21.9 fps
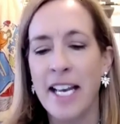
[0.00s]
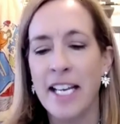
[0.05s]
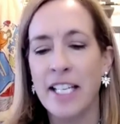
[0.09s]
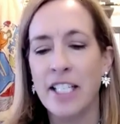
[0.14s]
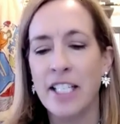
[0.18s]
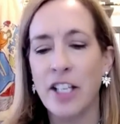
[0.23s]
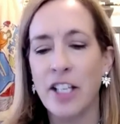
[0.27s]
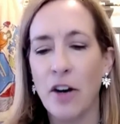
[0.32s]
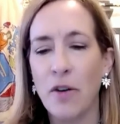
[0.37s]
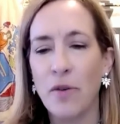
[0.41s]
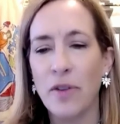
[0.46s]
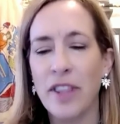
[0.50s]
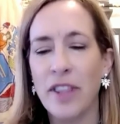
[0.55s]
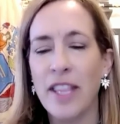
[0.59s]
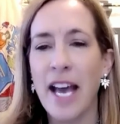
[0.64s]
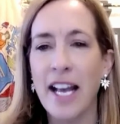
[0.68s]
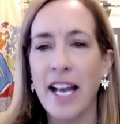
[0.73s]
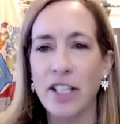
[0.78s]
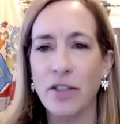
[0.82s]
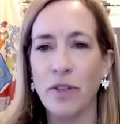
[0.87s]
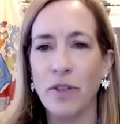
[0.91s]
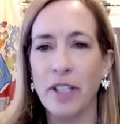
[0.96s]
So
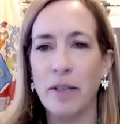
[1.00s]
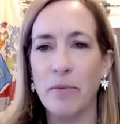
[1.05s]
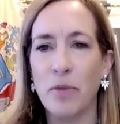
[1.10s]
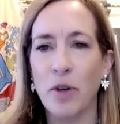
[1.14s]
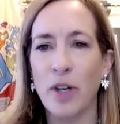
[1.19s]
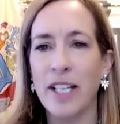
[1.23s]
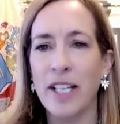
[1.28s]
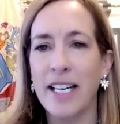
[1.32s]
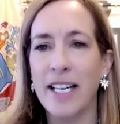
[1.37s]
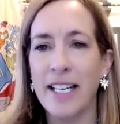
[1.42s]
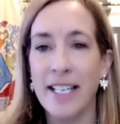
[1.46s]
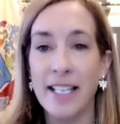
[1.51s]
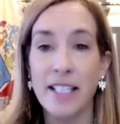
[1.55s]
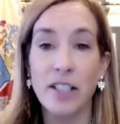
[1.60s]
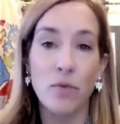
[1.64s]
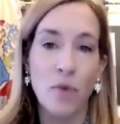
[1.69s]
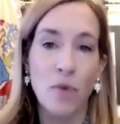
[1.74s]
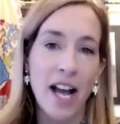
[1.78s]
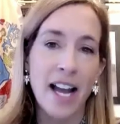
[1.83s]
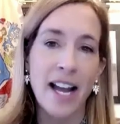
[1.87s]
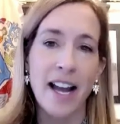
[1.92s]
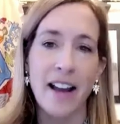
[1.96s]
that's really important. And it's
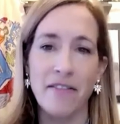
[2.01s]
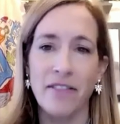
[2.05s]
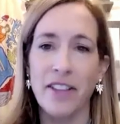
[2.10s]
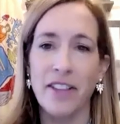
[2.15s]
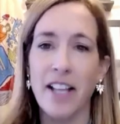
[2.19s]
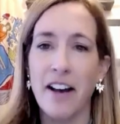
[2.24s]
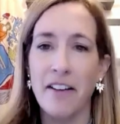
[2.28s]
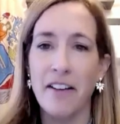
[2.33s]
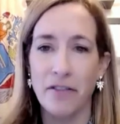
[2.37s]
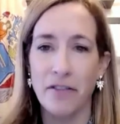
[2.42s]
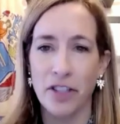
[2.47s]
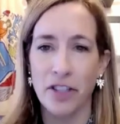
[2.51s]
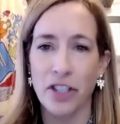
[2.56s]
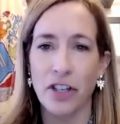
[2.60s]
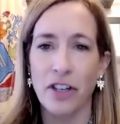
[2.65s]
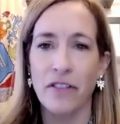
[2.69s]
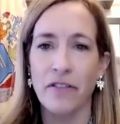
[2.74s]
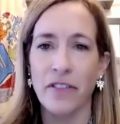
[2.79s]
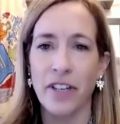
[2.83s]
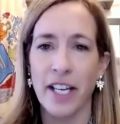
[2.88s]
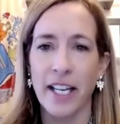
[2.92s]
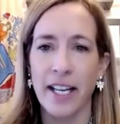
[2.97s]
why I've loved
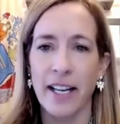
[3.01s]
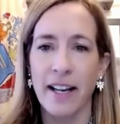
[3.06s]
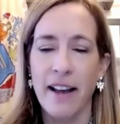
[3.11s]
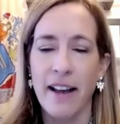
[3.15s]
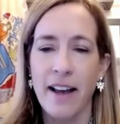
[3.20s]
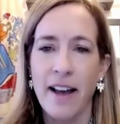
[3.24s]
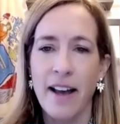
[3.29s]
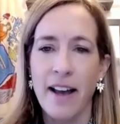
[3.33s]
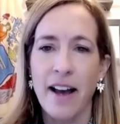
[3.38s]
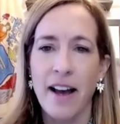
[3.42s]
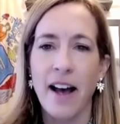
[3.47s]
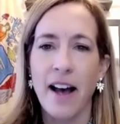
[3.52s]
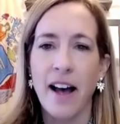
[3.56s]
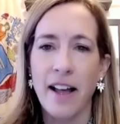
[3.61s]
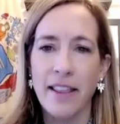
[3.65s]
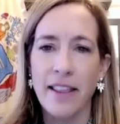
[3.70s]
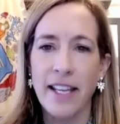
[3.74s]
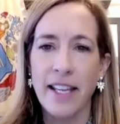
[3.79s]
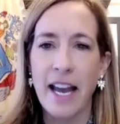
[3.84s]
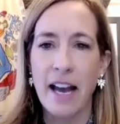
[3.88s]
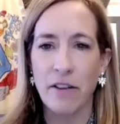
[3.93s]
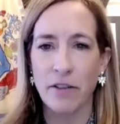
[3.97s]
serving on
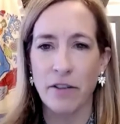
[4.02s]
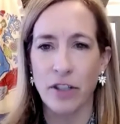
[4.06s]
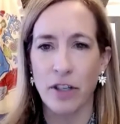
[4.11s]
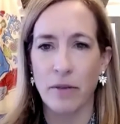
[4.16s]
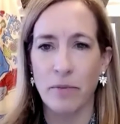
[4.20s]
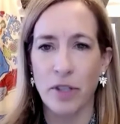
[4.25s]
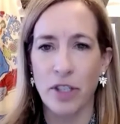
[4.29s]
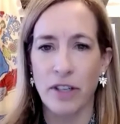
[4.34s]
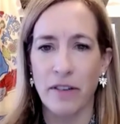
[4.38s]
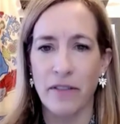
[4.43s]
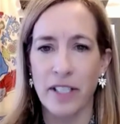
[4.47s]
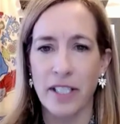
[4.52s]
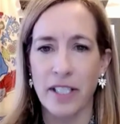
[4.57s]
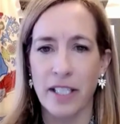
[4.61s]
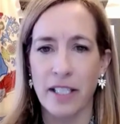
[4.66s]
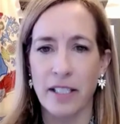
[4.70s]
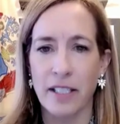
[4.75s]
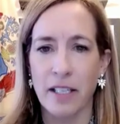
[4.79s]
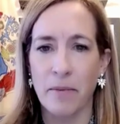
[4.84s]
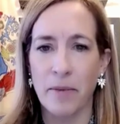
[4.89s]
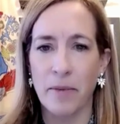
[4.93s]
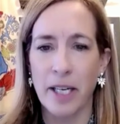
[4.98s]
the House Armed
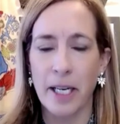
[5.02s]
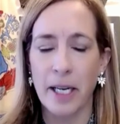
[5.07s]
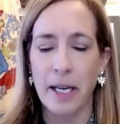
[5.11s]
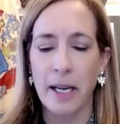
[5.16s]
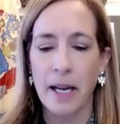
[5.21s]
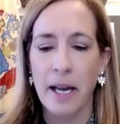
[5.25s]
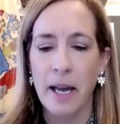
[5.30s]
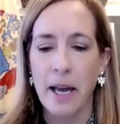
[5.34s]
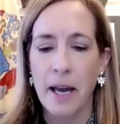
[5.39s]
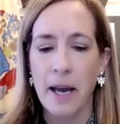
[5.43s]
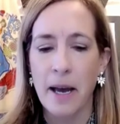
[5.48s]
Services Committee.